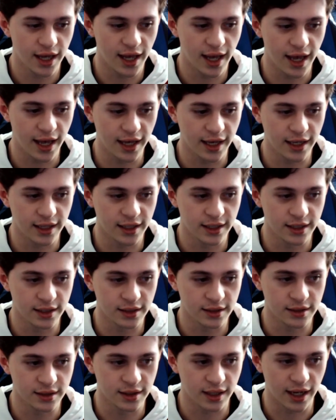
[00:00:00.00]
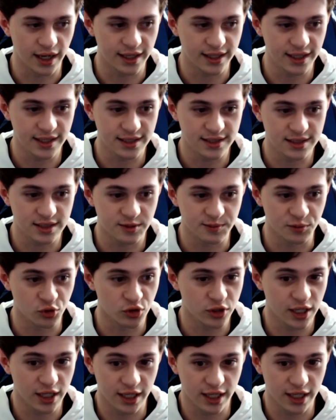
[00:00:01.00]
and I guess Maria